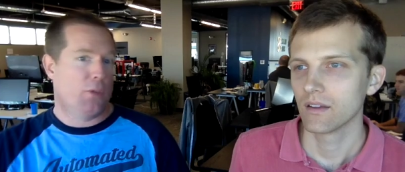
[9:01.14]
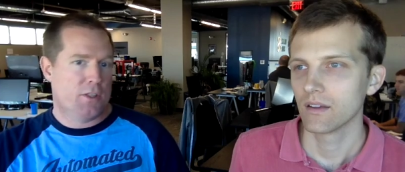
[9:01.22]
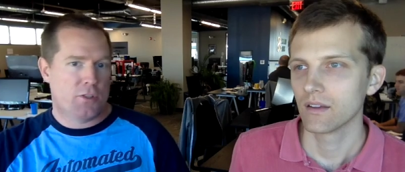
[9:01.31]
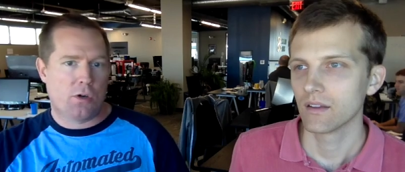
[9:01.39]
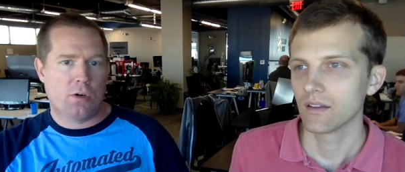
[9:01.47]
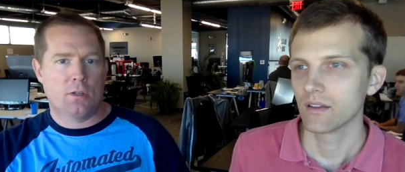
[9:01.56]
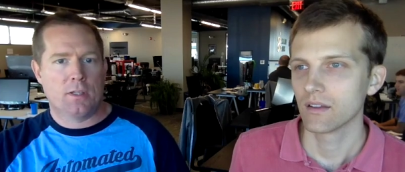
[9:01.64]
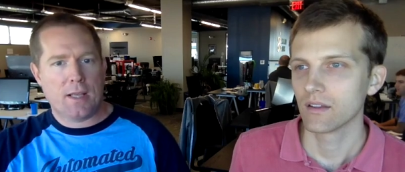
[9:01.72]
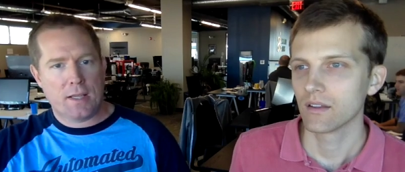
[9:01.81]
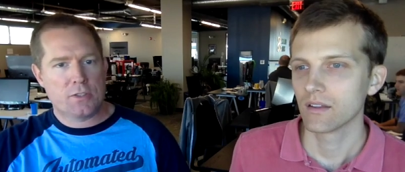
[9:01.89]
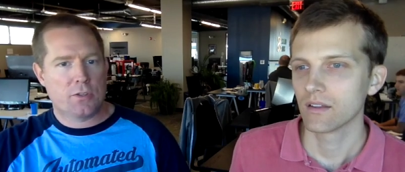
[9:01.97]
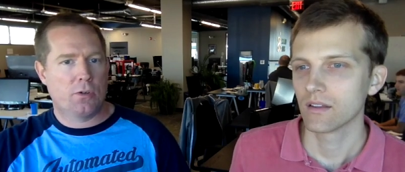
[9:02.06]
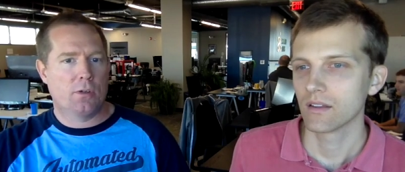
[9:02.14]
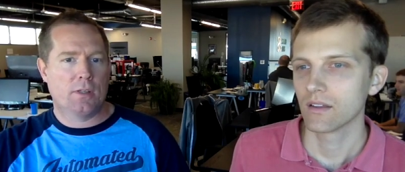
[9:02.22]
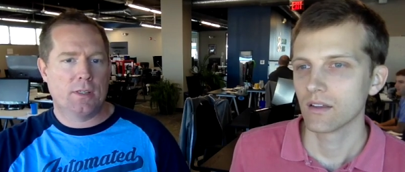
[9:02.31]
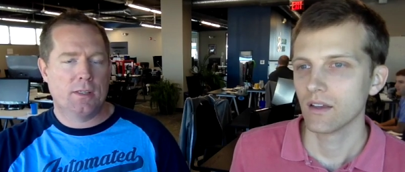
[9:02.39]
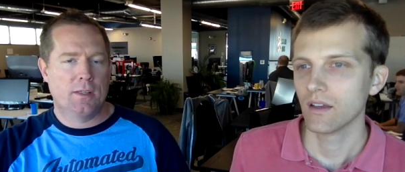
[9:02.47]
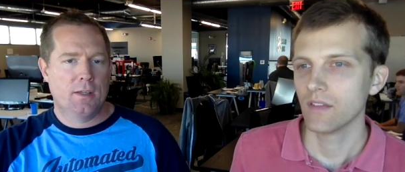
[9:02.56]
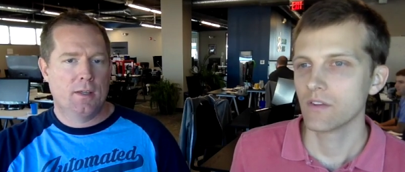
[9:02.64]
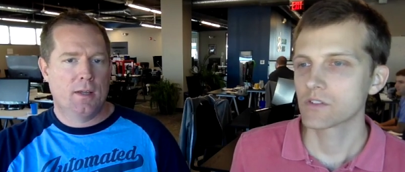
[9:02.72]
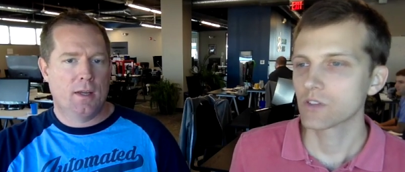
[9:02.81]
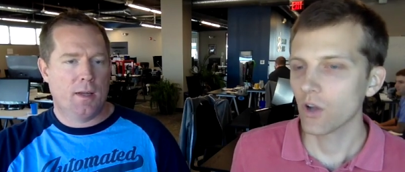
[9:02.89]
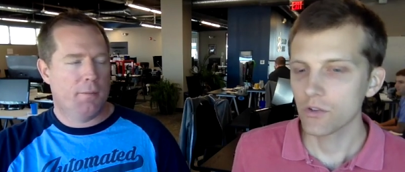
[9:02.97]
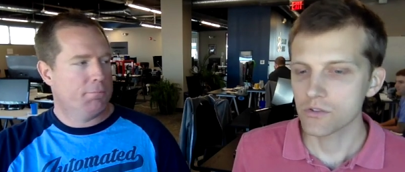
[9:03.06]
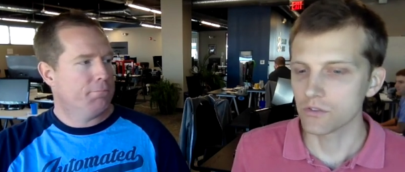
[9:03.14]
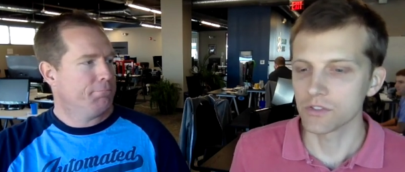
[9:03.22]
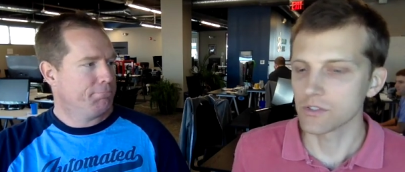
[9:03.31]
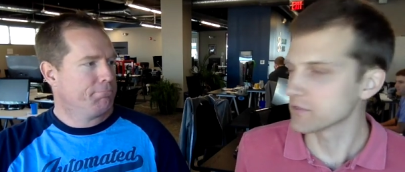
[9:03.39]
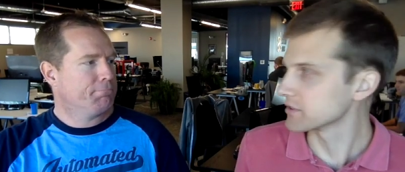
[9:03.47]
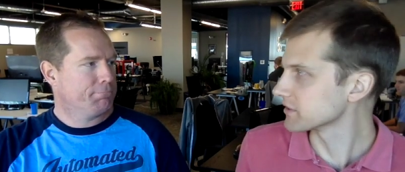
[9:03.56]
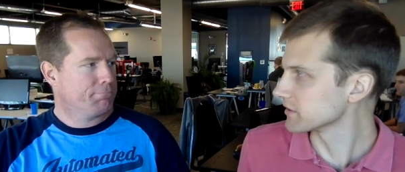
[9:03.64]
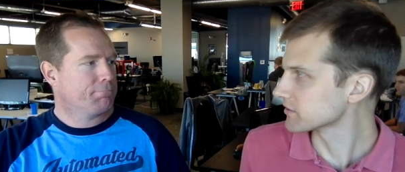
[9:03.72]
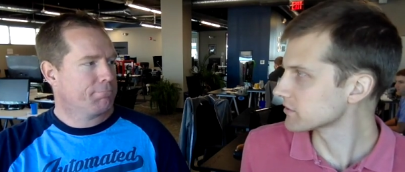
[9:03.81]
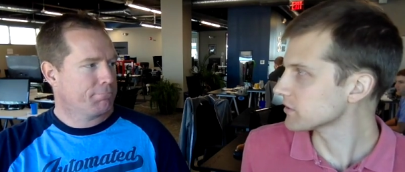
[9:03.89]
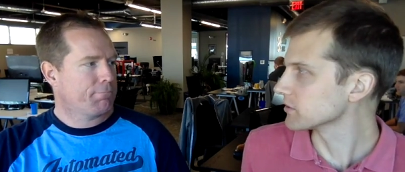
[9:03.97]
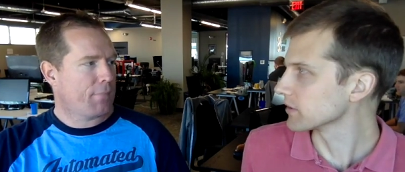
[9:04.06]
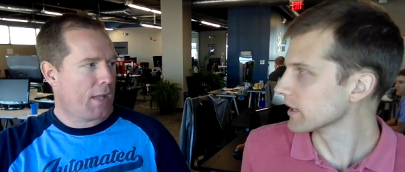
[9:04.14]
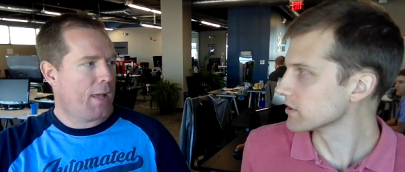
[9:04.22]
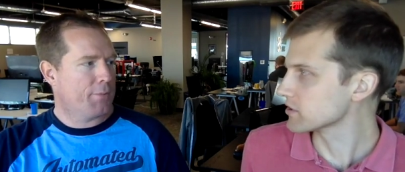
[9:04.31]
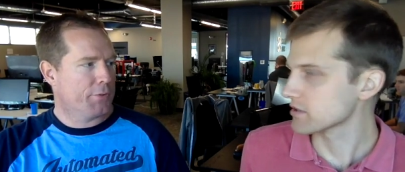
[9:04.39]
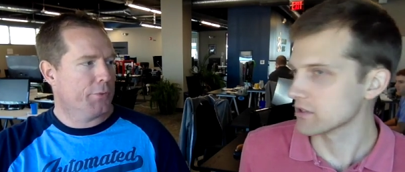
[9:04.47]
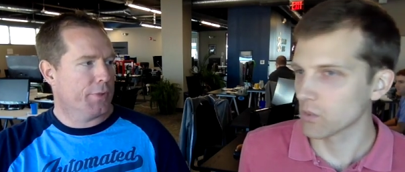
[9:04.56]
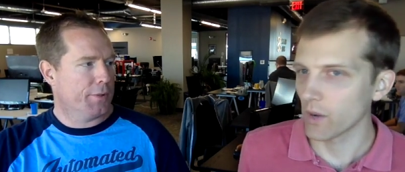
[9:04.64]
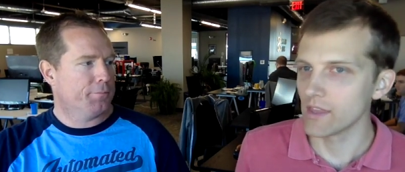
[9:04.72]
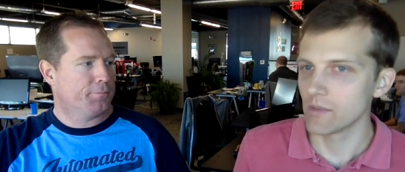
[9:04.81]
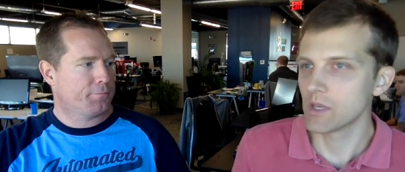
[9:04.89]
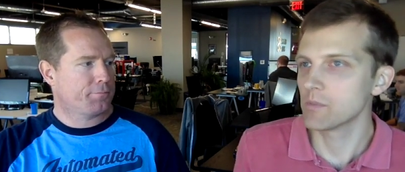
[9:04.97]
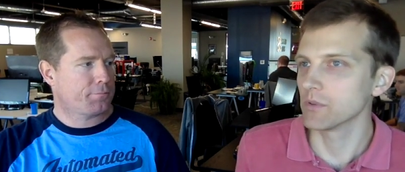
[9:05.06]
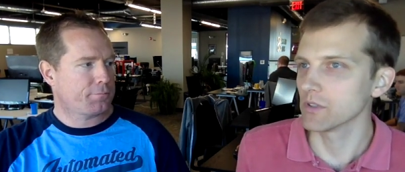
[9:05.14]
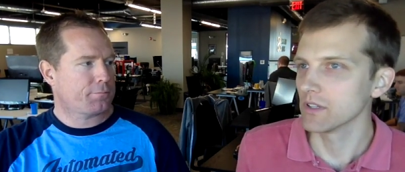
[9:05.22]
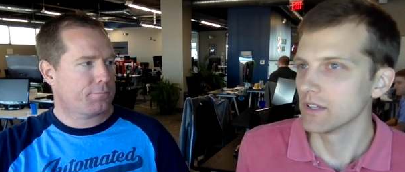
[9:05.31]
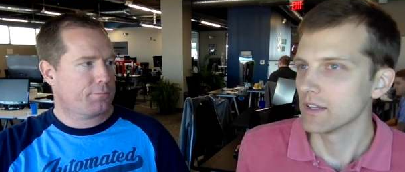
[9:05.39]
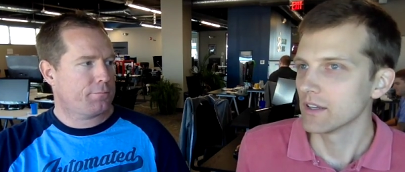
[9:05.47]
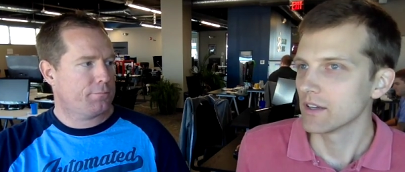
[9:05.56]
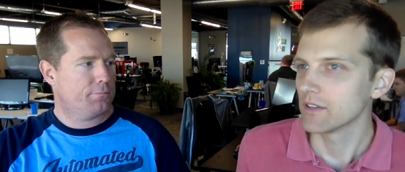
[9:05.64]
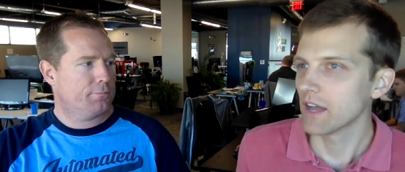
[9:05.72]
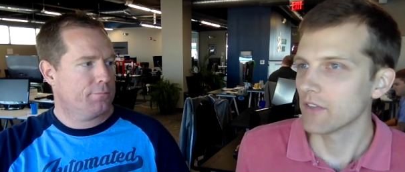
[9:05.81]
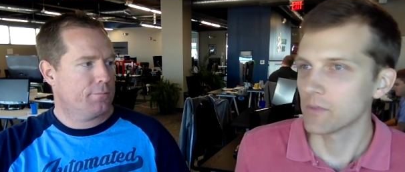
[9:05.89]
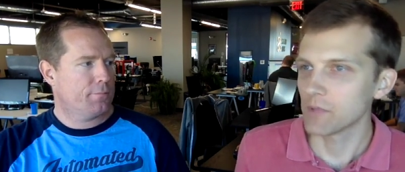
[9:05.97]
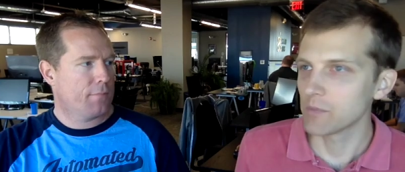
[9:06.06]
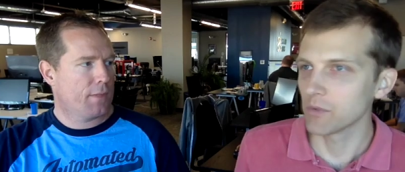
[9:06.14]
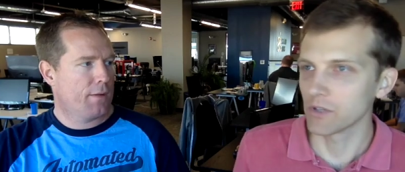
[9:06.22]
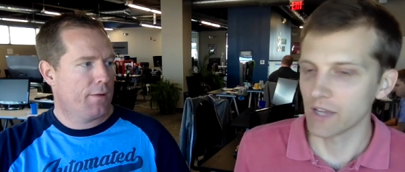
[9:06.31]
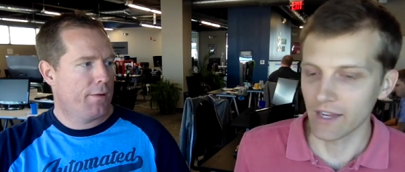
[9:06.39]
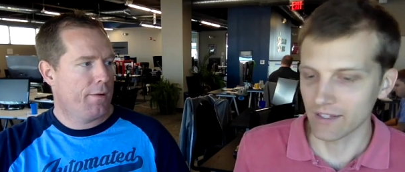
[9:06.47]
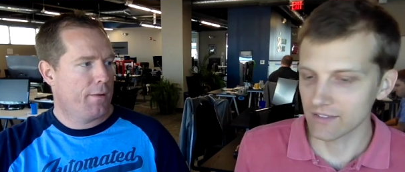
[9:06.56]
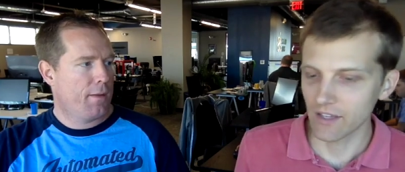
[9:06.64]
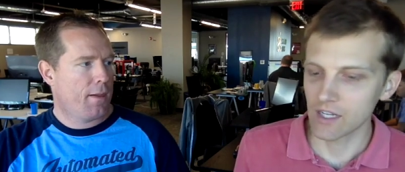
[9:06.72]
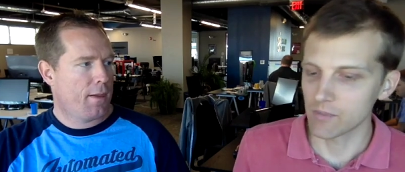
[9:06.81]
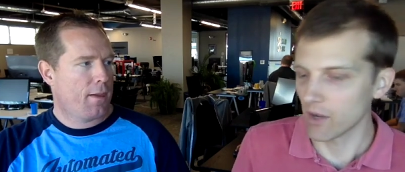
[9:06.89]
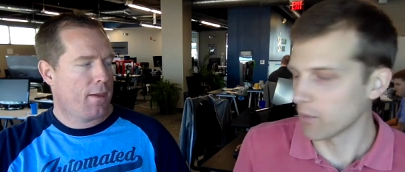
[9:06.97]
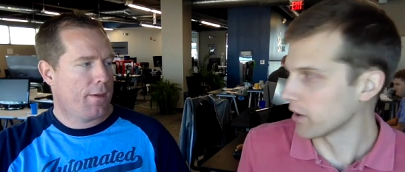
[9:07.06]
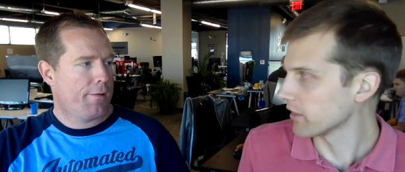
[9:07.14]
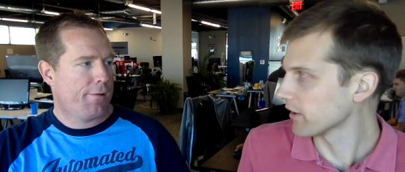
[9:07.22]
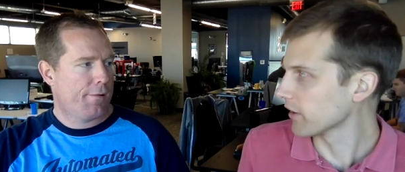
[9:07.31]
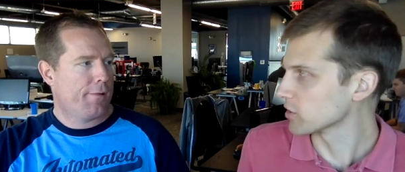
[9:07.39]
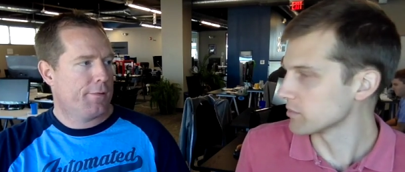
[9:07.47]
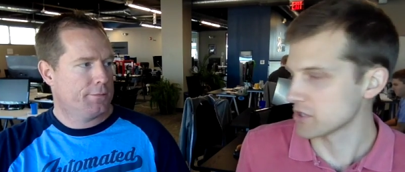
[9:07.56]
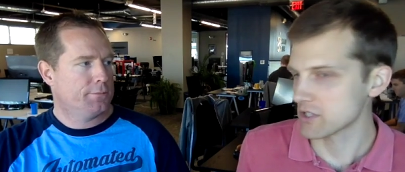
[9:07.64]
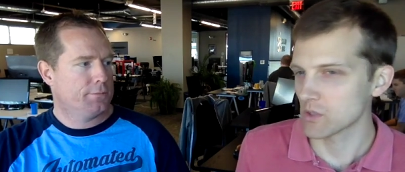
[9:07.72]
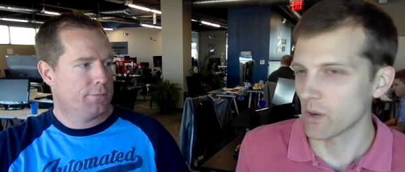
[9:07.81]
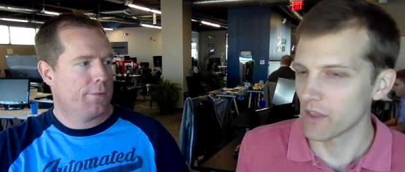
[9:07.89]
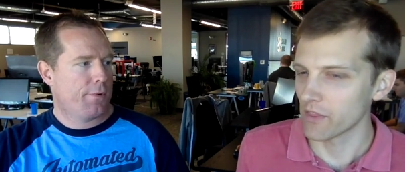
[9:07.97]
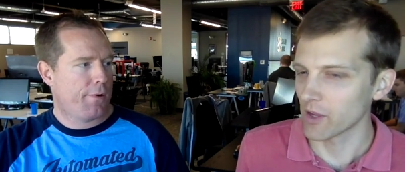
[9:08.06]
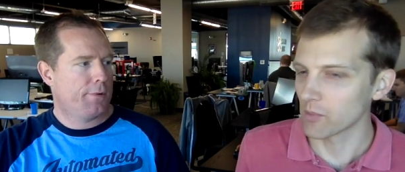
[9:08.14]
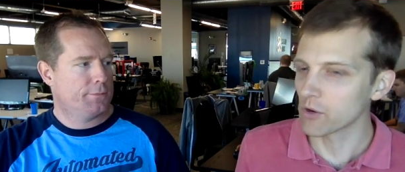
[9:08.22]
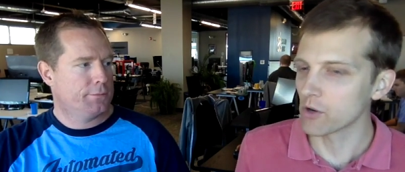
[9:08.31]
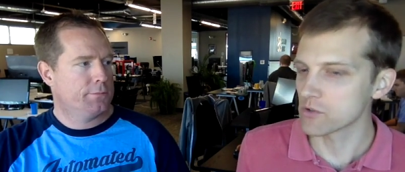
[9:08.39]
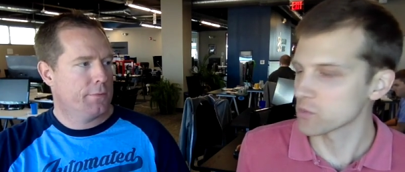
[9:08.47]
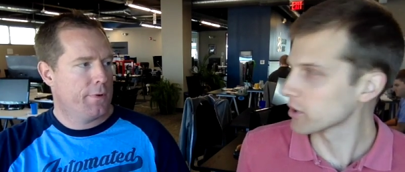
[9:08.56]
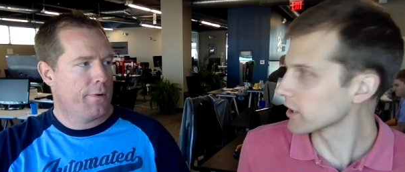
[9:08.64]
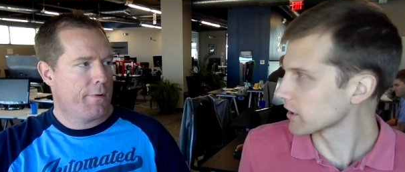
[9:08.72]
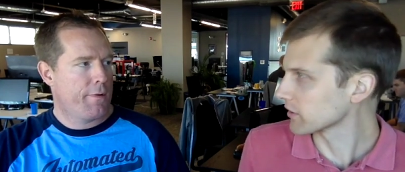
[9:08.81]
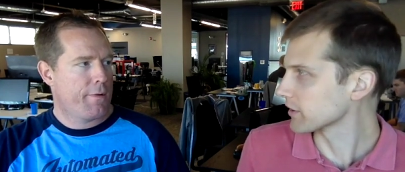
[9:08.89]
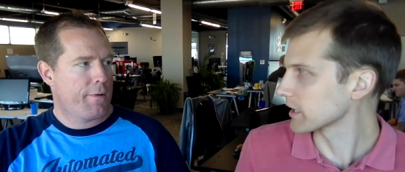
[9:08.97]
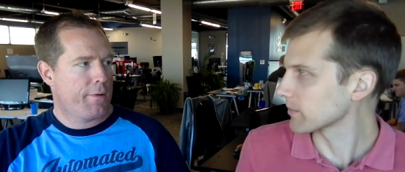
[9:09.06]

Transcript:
Speaker 1: internally, externally. And there's uh, cultural
Speaker 2: differences too, right? Absolutely. Just in the way that people, not that people are not excited by one or the other, but just the way that they approach work or think